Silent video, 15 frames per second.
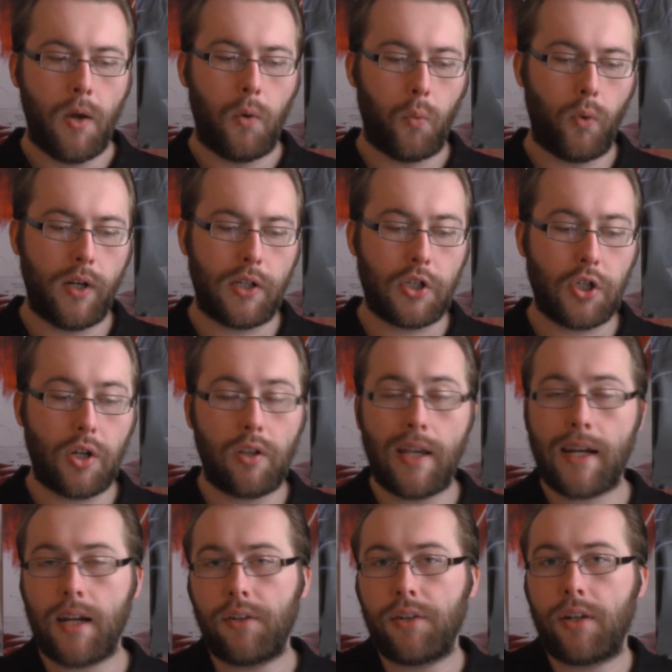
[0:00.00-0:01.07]
which,
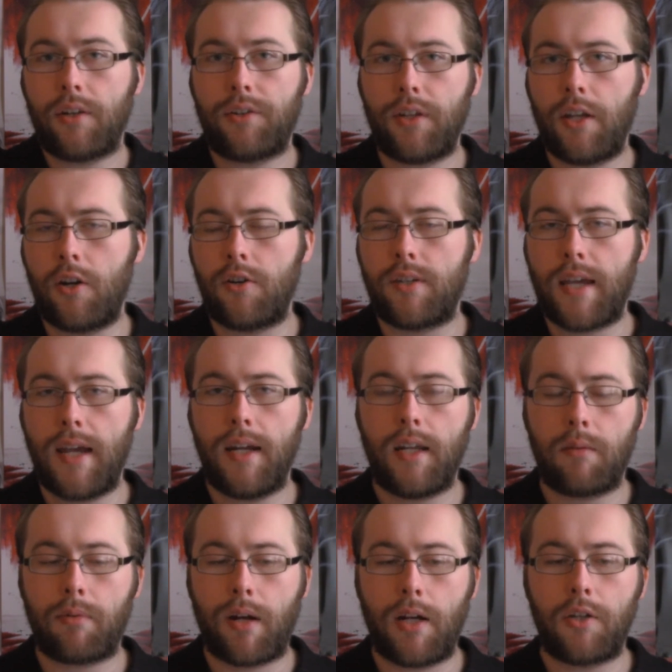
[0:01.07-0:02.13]
like I said, is
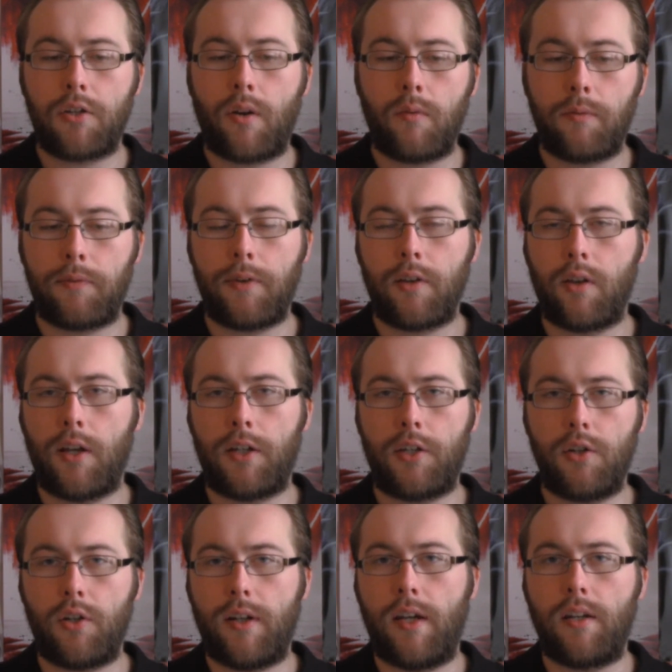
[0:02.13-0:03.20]
entertaining, but I don't feel like
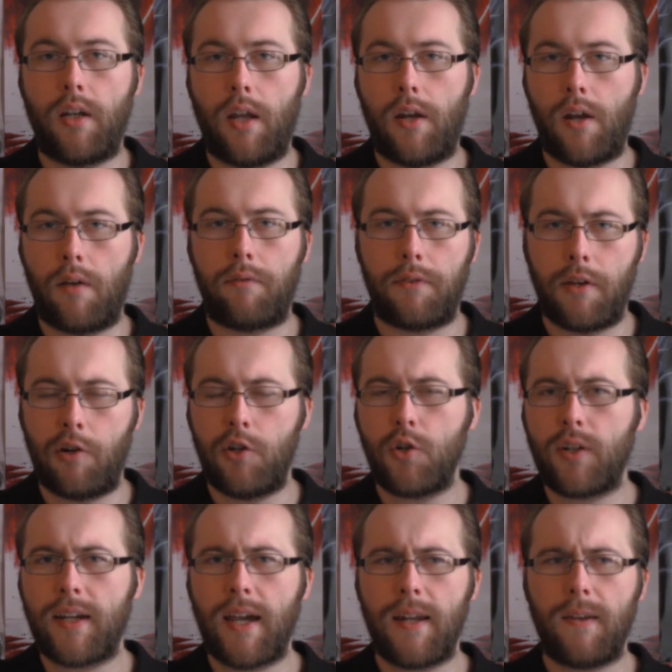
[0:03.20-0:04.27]
you get enough there. You
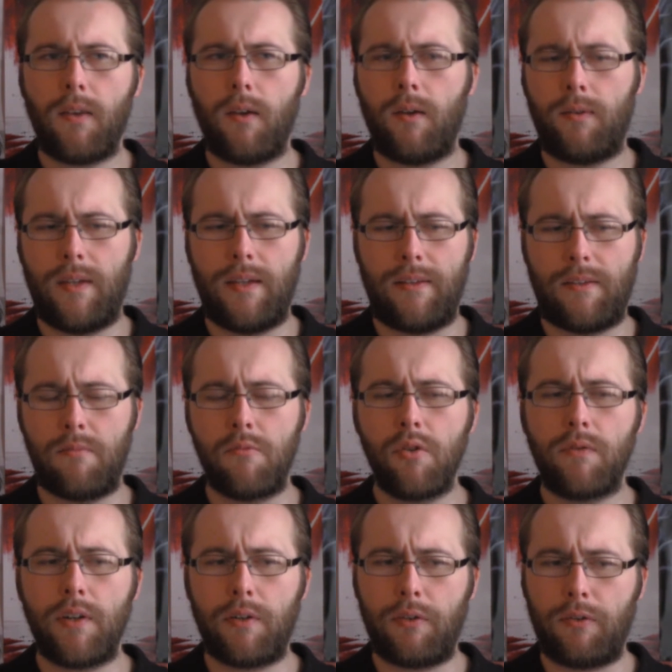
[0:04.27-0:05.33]
get, the
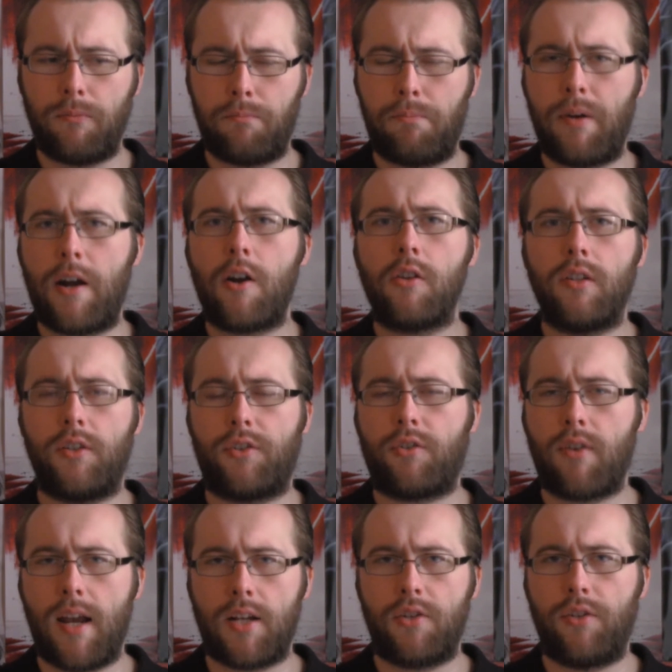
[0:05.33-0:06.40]
movie barely
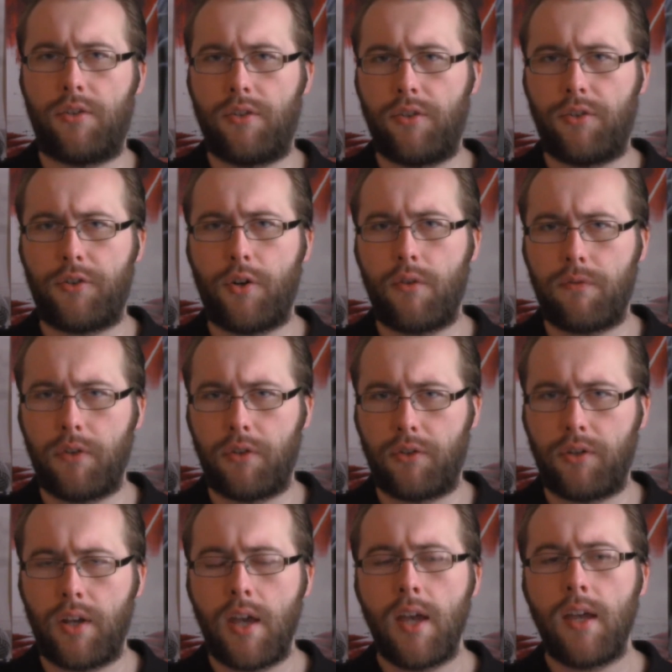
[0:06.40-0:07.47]
scratches the
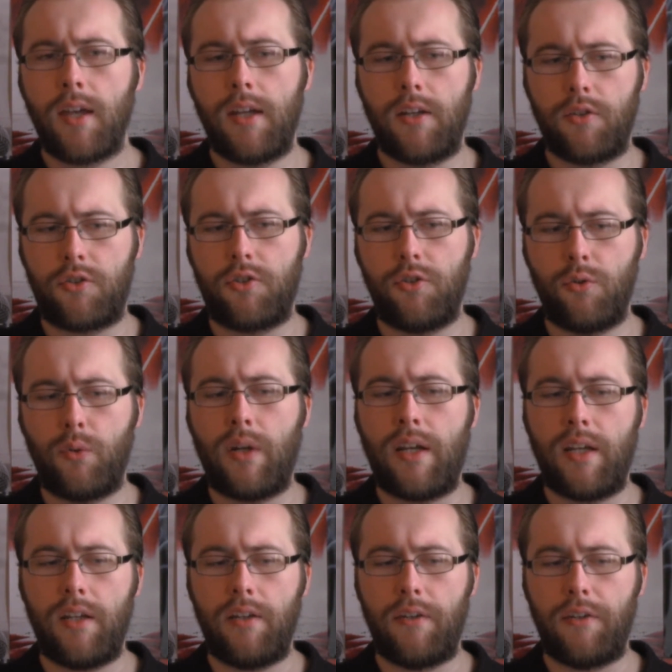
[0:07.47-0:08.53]
surface into
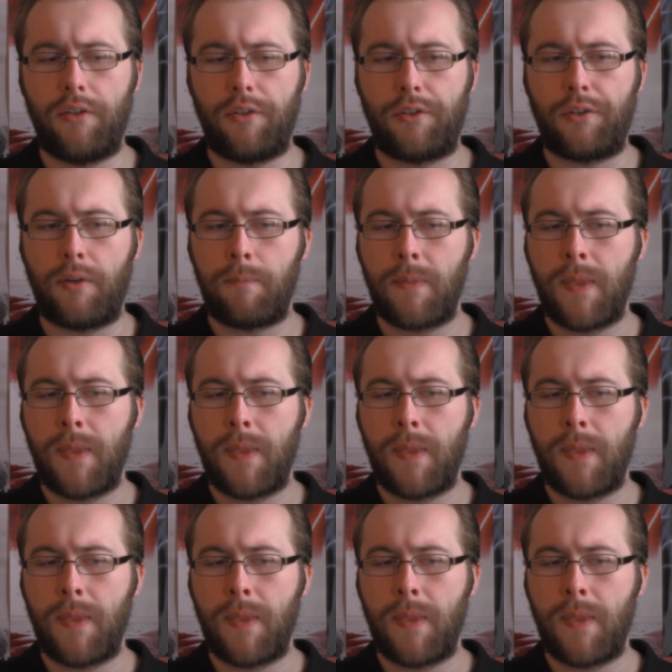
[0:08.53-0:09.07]
his